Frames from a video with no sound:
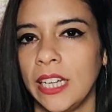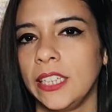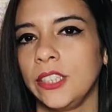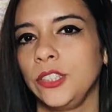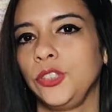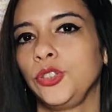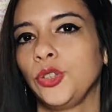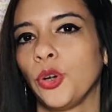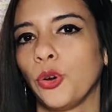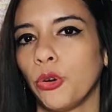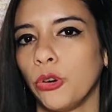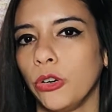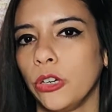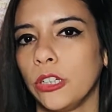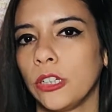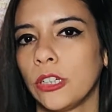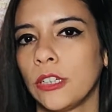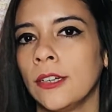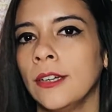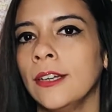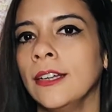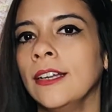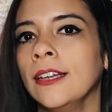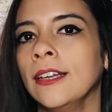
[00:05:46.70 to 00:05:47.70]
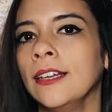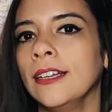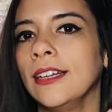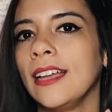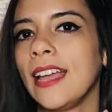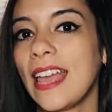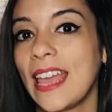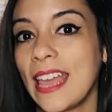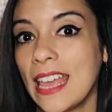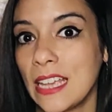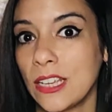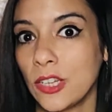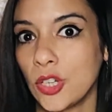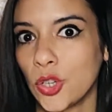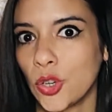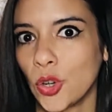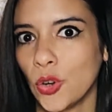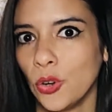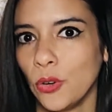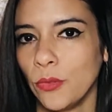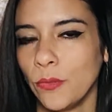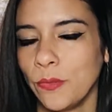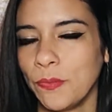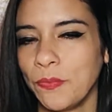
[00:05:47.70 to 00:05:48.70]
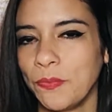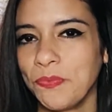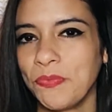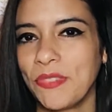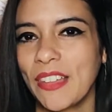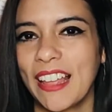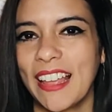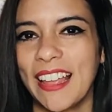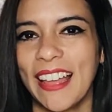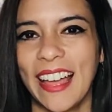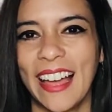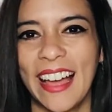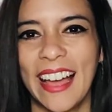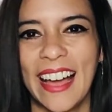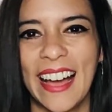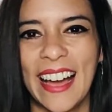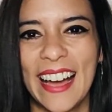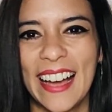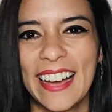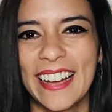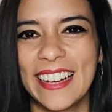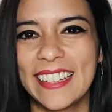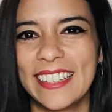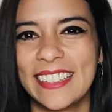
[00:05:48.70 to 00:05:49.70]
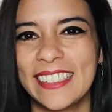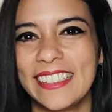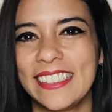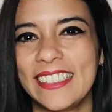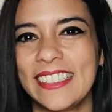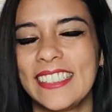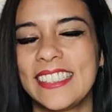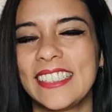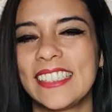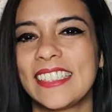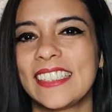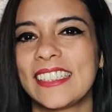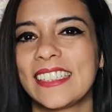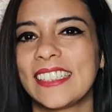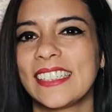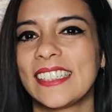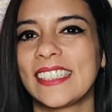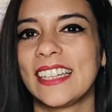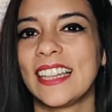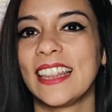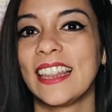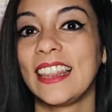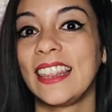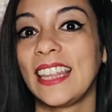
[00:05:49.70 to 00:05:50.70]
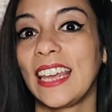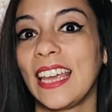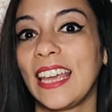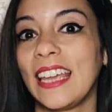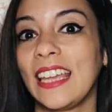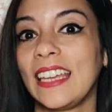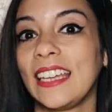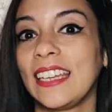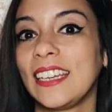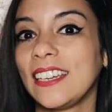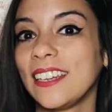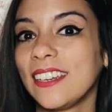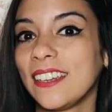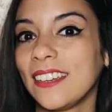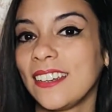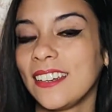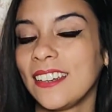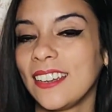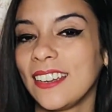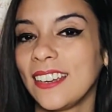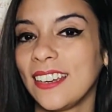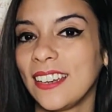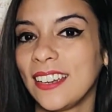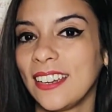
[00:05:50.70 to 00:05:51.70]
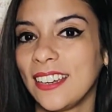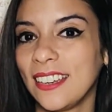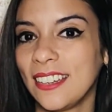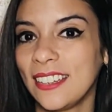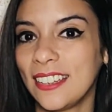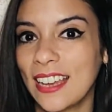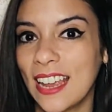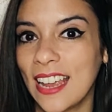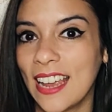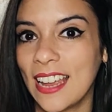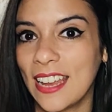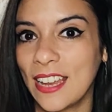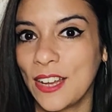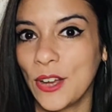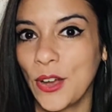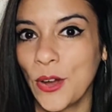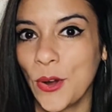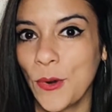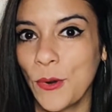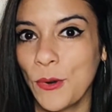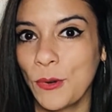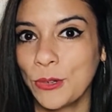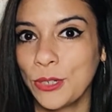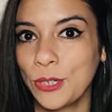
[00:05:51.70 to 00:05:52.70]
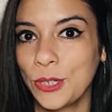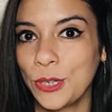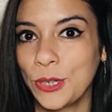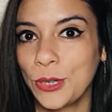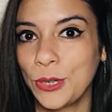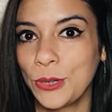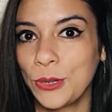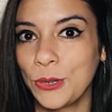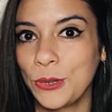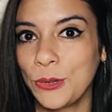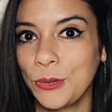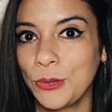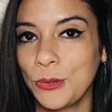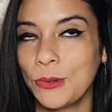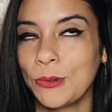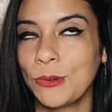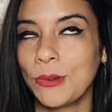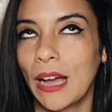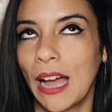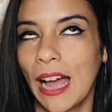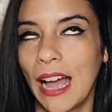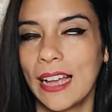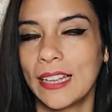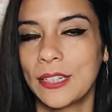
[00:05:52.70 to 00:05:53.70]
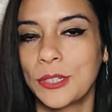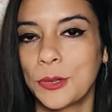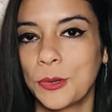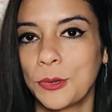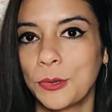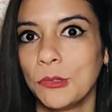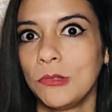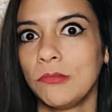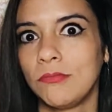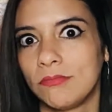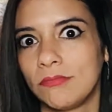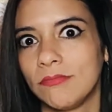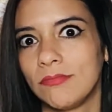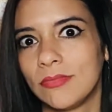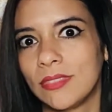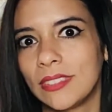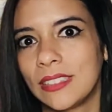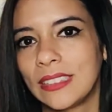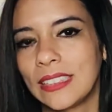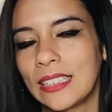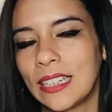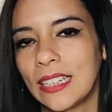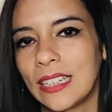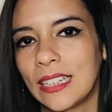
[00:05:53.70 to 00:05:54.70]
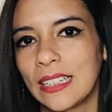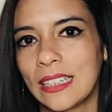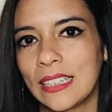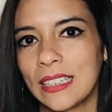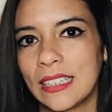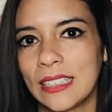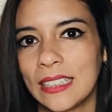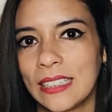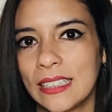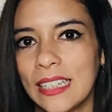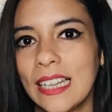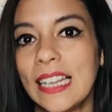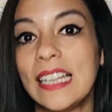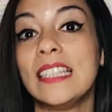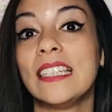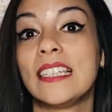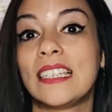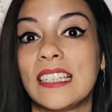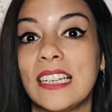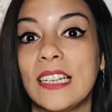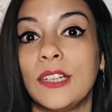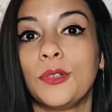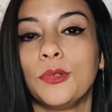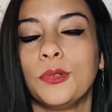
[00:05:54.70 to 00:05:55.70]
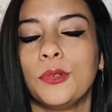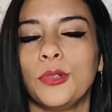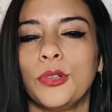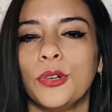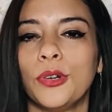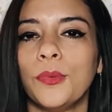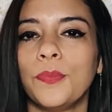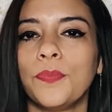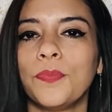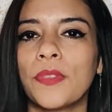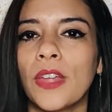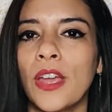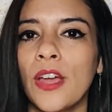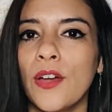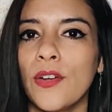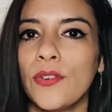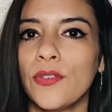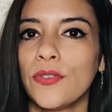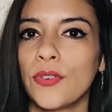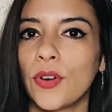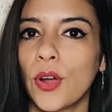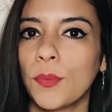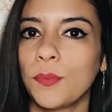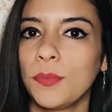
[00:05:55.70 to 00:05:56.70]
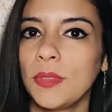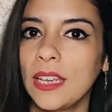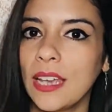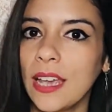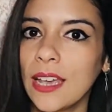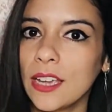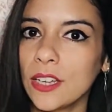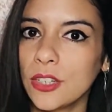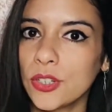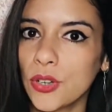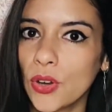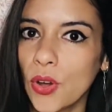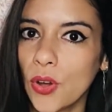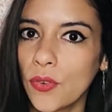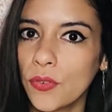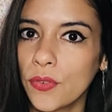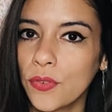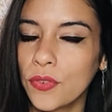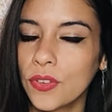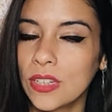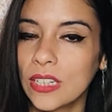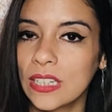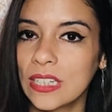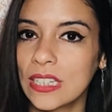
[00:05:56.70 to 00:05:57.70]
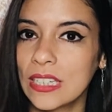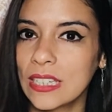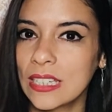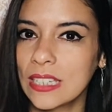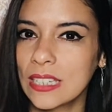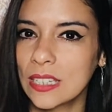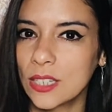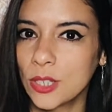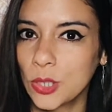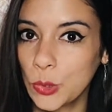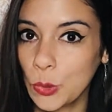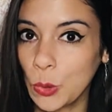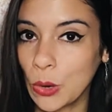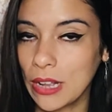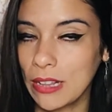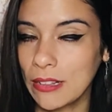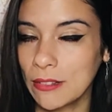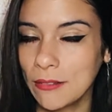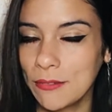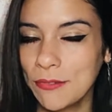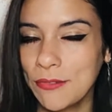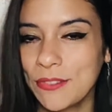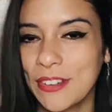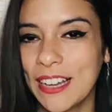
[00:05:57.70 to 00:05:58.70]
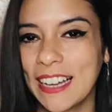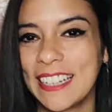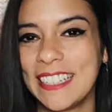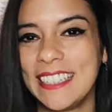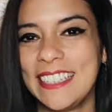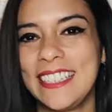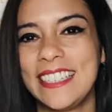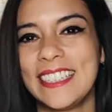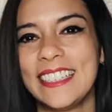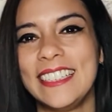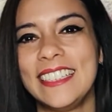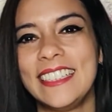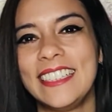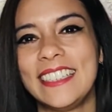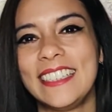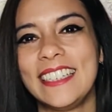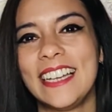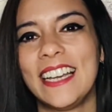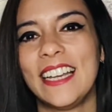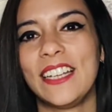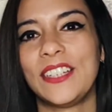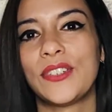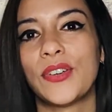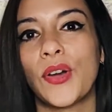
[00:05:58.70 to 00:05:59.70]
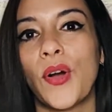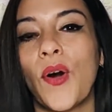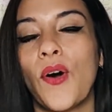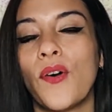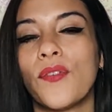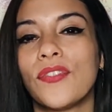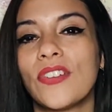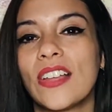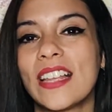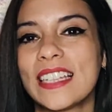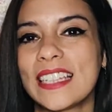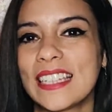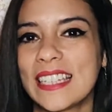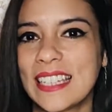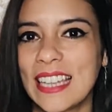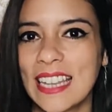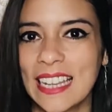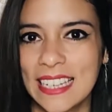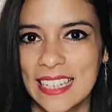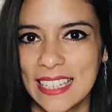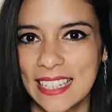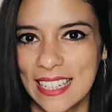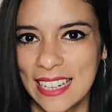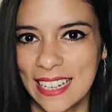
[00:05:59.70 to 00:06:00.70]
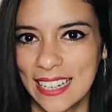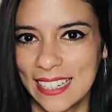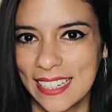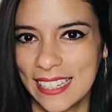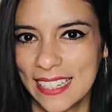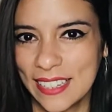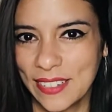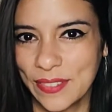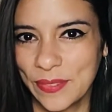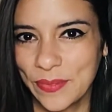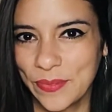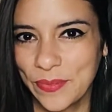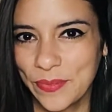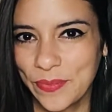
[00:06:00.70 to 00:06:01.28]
short ESO, and then they go to high school, the instituto, from the age of 12 until the age of 16.